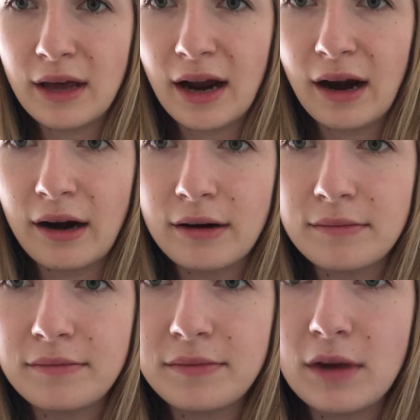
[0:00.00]
there,
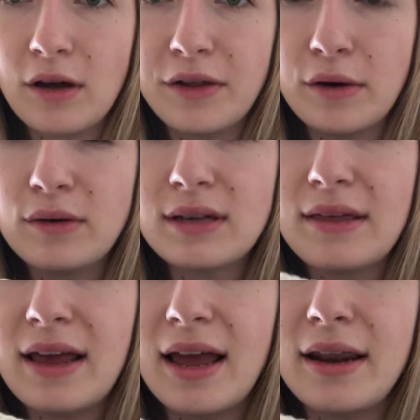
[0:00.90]
all those.
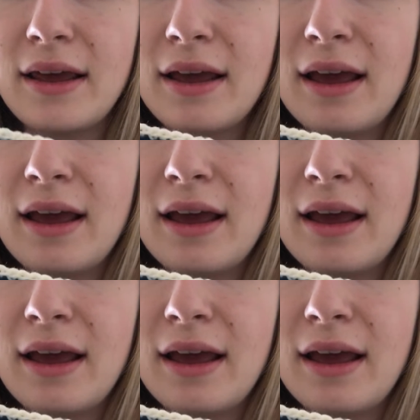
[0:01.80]
And then